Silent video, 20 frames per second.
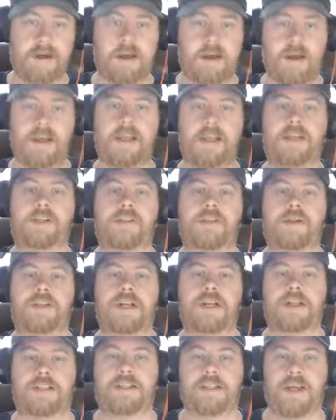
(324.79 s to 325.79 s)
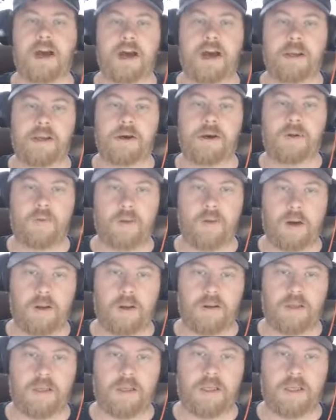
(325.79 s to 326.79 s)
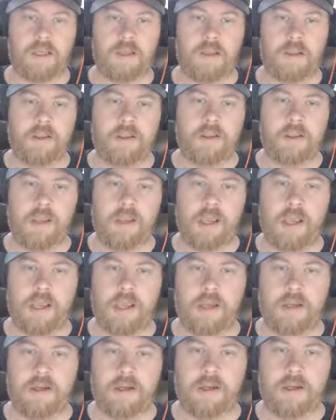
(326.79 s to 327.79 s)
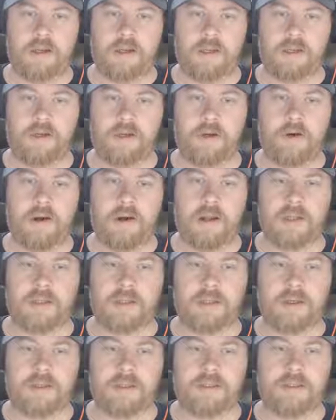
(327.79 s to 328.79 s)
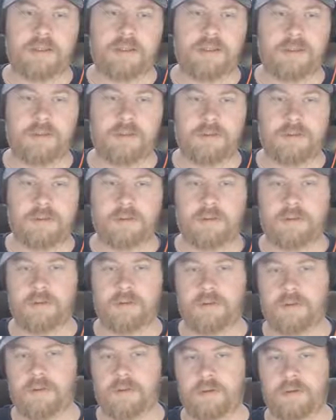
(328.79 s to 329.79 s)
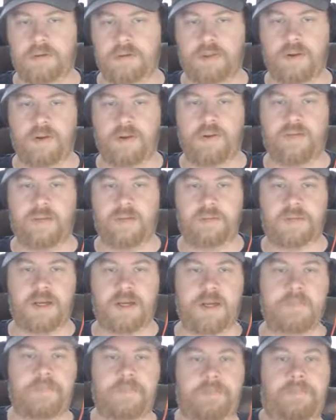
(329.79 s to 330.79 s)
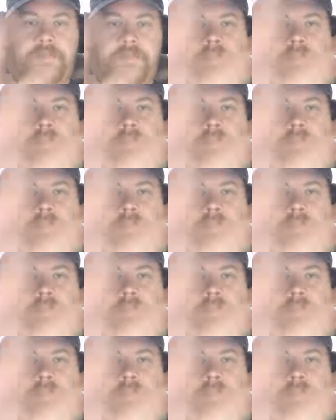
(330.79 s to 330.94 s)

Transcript: then we'll test the audio quality and let you know how it looks. See you on the flip side.